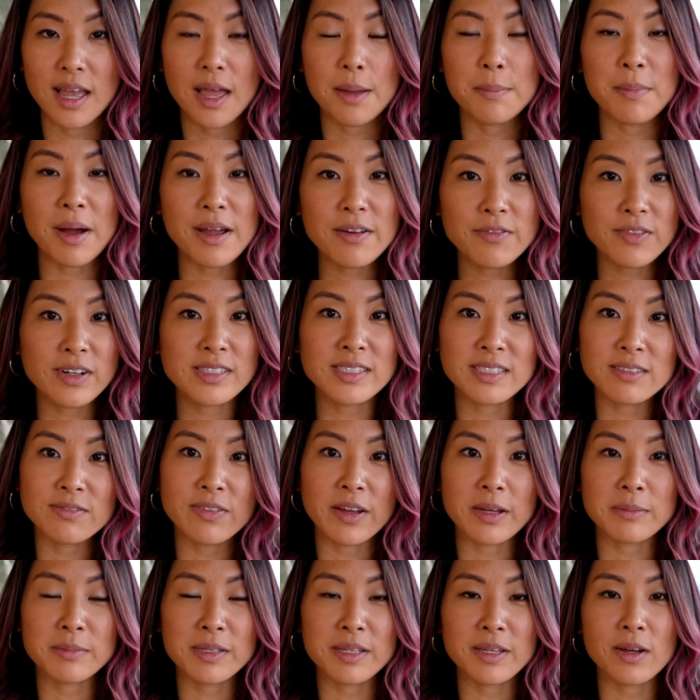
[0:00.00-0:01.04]
My friends and
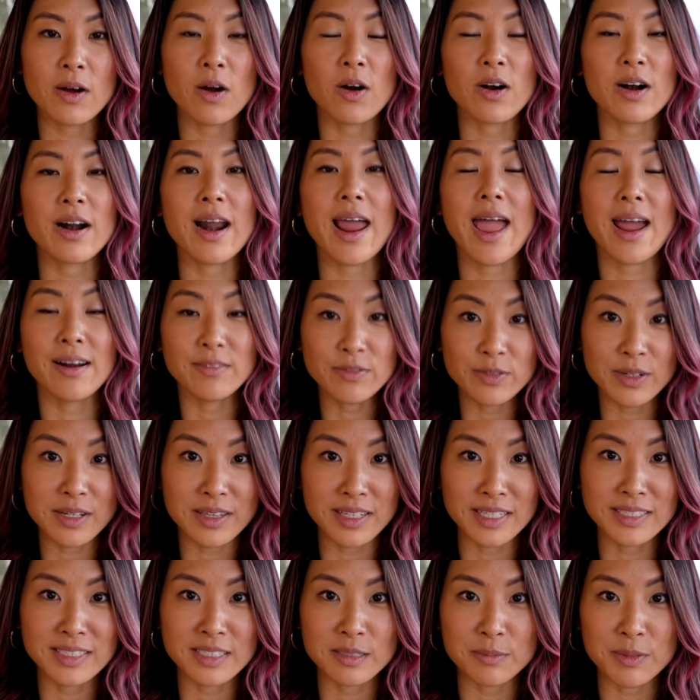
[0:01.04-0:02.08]
family are
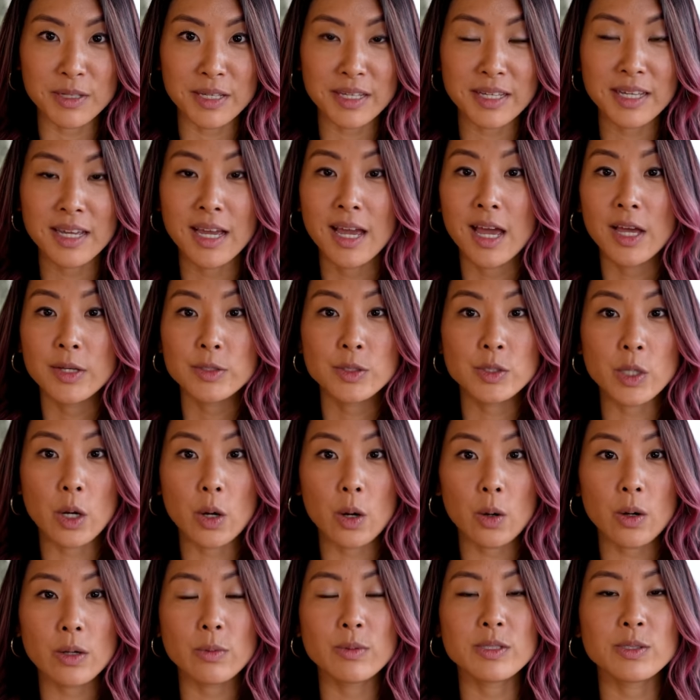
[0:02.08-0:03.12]
everything to me,
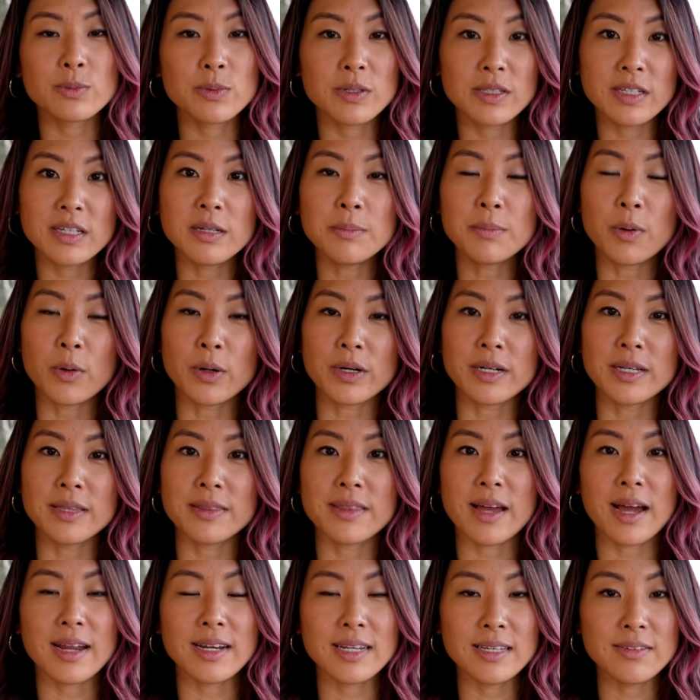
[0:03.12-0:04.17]
so it was really important
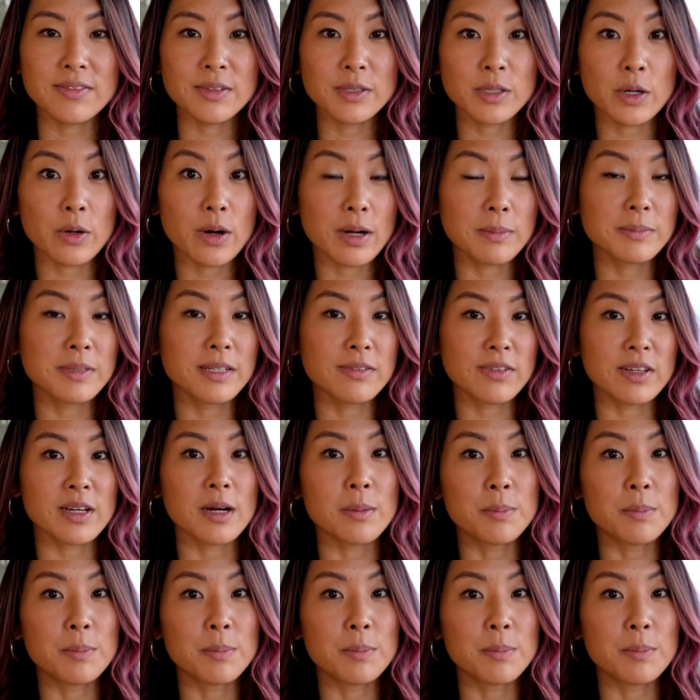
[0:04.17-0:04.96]
that even though I'm living